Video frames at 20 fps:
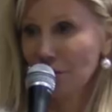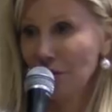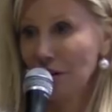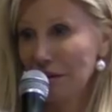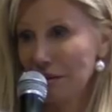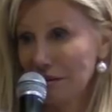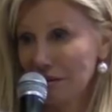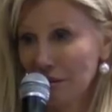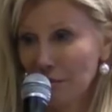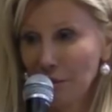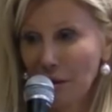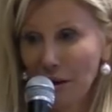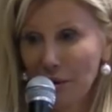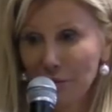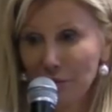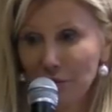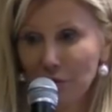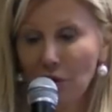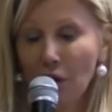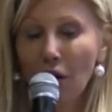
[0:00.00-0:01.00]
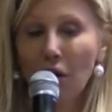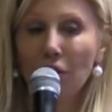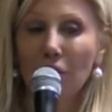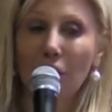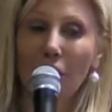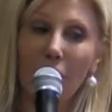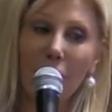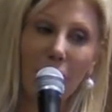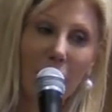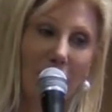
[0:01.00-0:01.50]
fix them up.
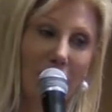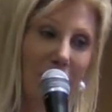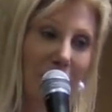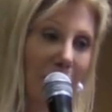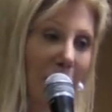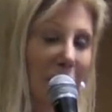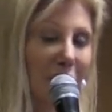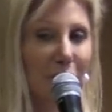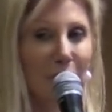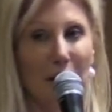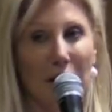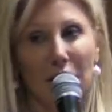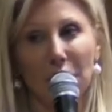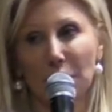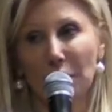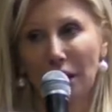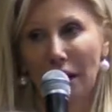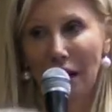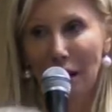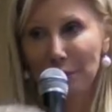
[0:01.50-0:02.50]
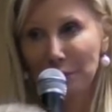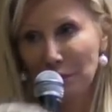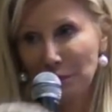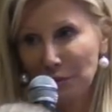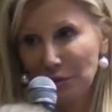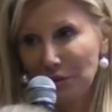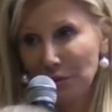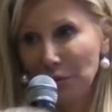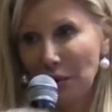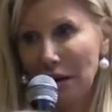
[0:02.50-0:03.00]
No, it's much better, we're happy
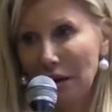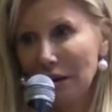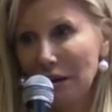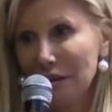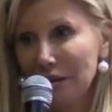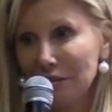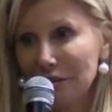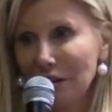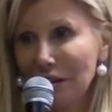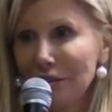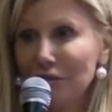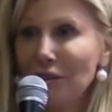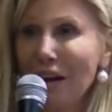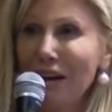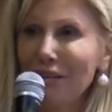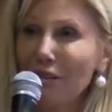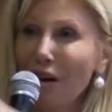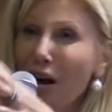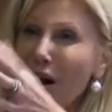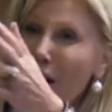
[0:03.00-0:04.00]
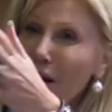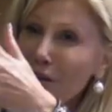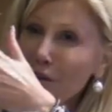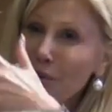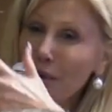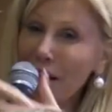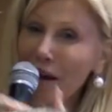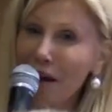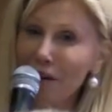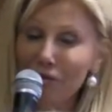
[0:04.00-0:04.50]
with the way it is. They drive all the
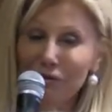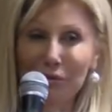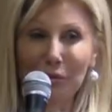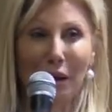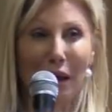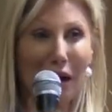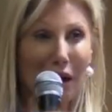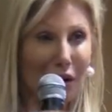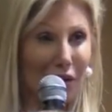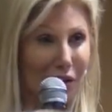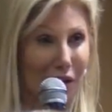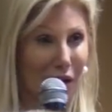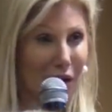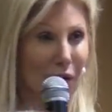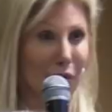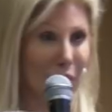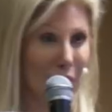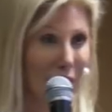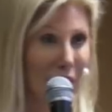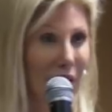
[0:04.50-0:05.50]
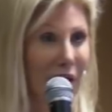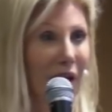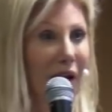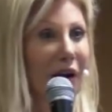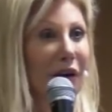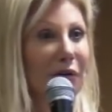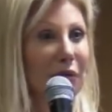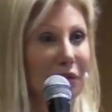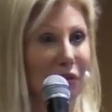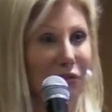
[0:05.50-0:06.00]
way out from Elko
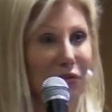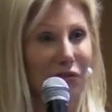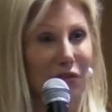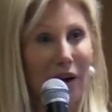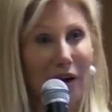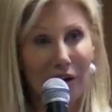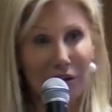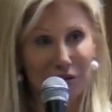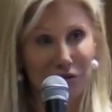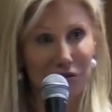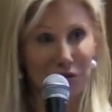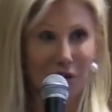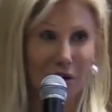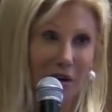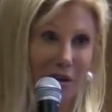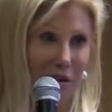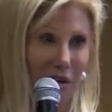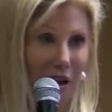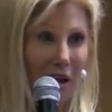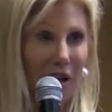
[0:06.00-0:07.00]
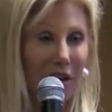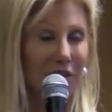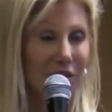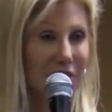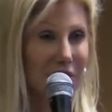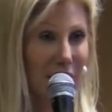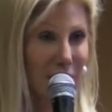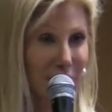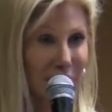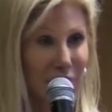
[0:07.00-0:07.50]
with a fire truck
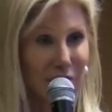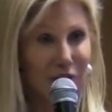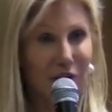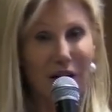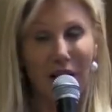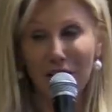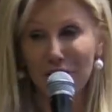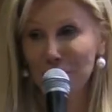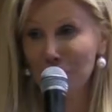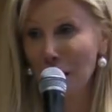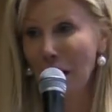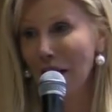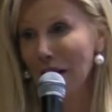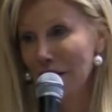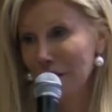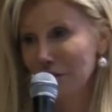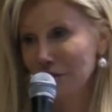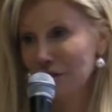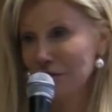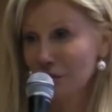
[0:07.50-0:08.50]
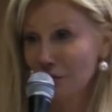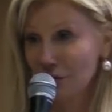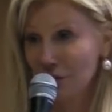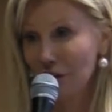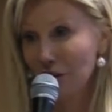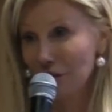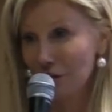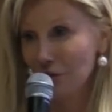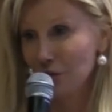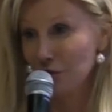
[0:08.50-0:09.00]
75 miles to
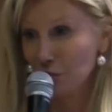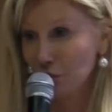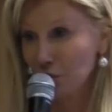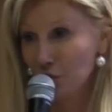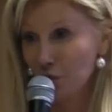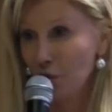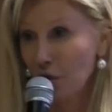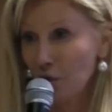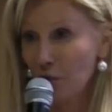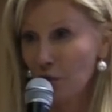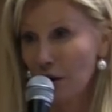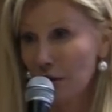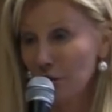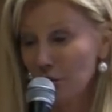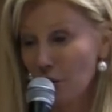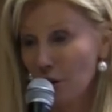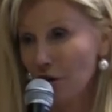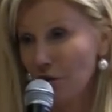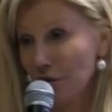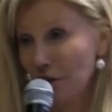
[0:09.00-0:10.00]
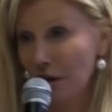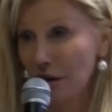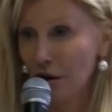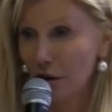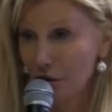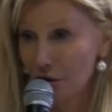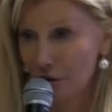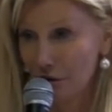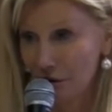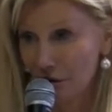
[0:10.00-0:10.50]
fill this one watering
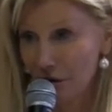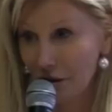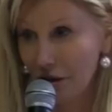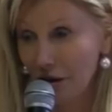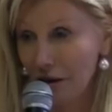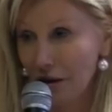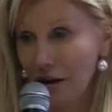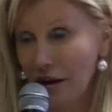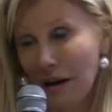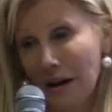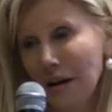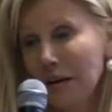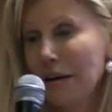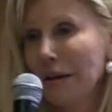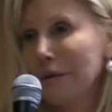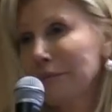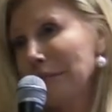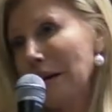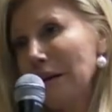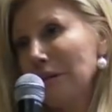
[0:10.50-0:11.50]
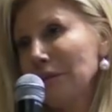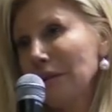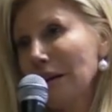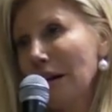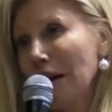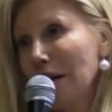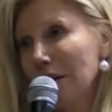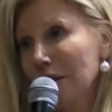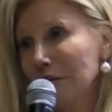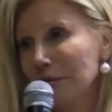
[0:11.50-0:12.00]
hole. I don't
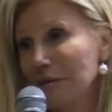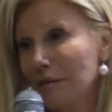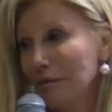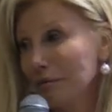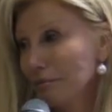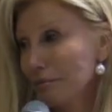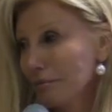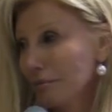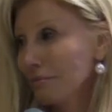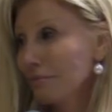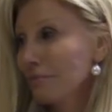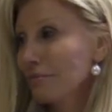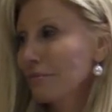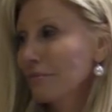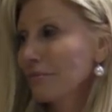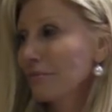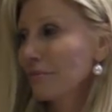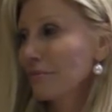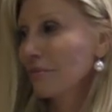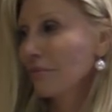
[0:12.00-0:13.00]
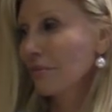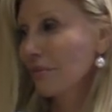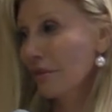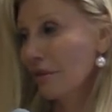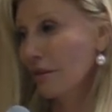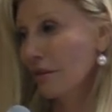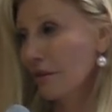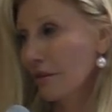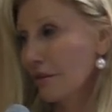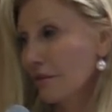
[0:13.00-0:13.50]
get it. It's on a well.
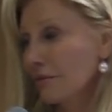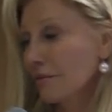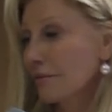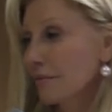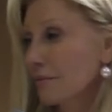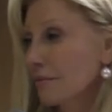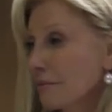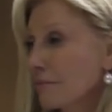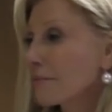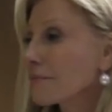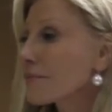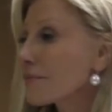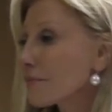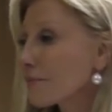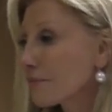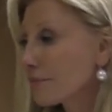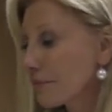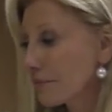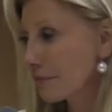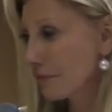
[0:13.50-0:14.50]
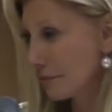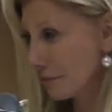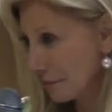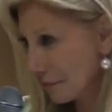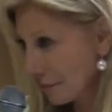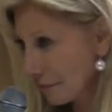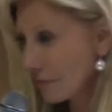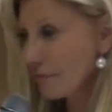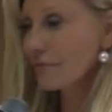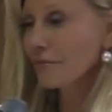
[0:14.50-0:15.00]
You have wells,
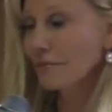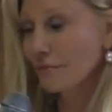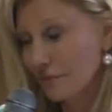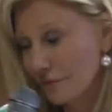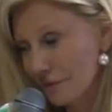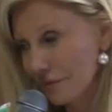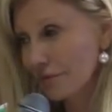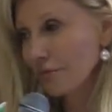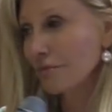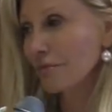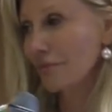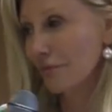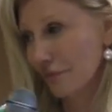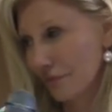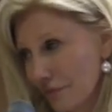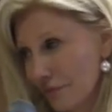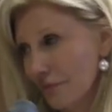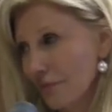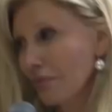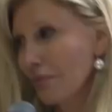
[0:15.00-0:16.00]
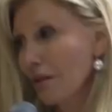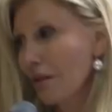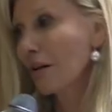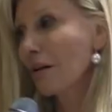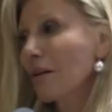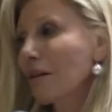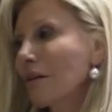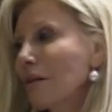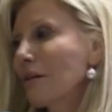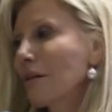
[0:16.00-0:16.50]
they don't
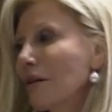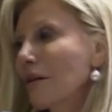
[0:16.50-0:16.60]
work.